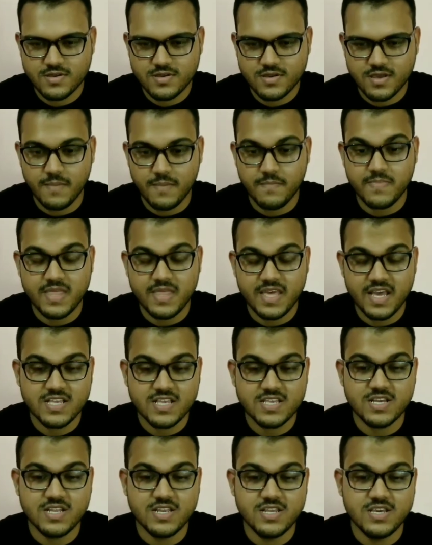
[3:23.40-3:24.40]
Imtiaz
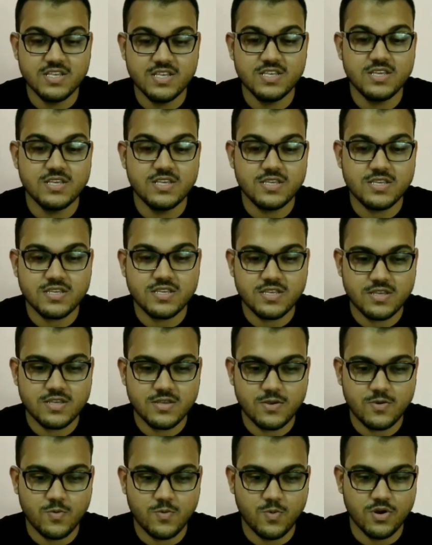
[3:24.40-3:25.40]
Ali's
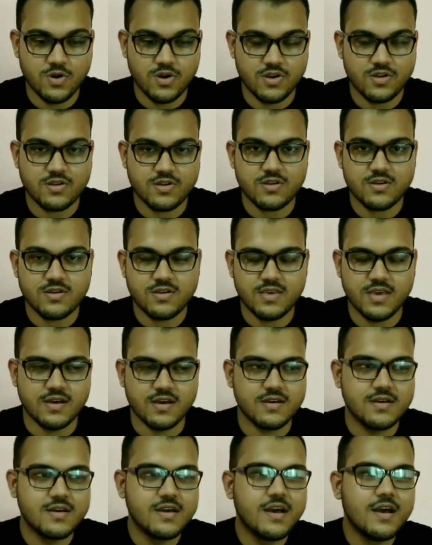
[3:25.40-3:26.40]
work. Yeah,
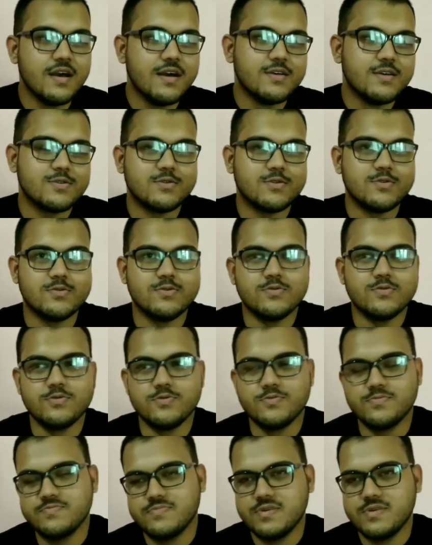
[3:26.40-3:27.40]
so
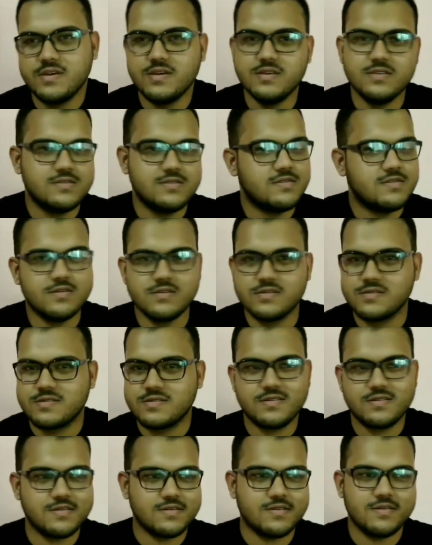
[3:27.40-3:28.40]
he's
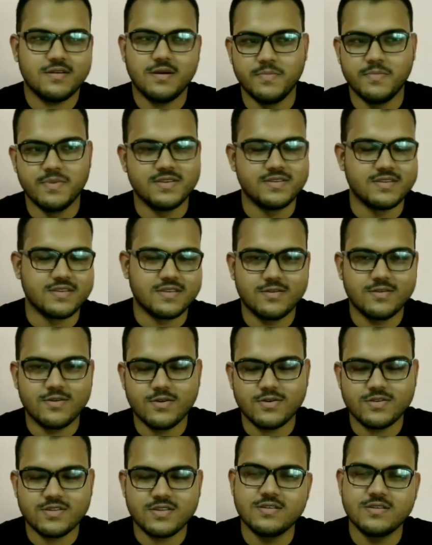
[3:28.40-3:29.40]
just amazing.
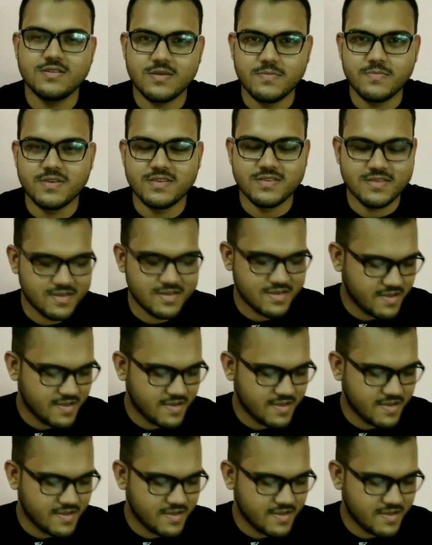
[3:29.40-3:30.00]
Rockstar is amazing.